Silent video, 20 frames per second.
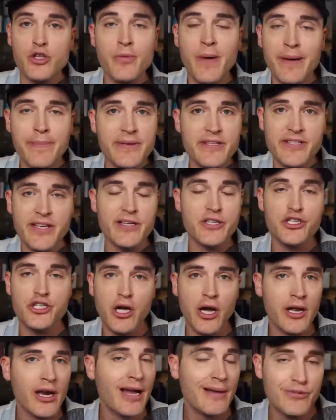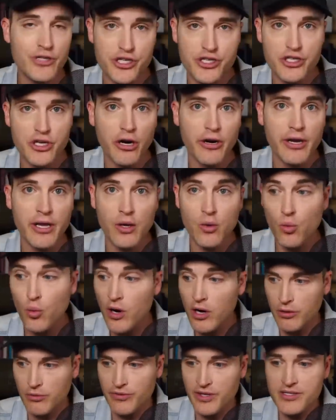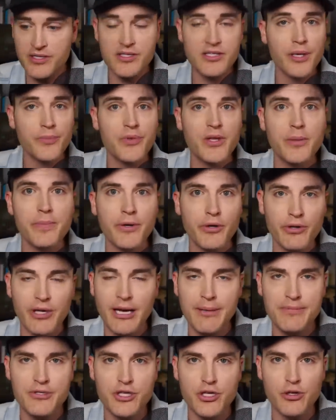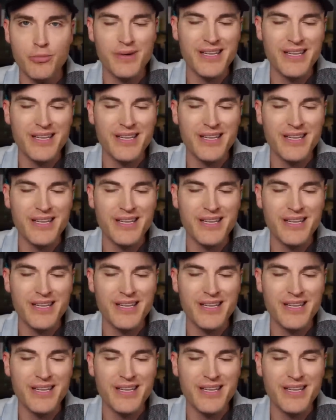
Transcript: You might be saying, Sean, I'm just starting. Well, this is something to build up to.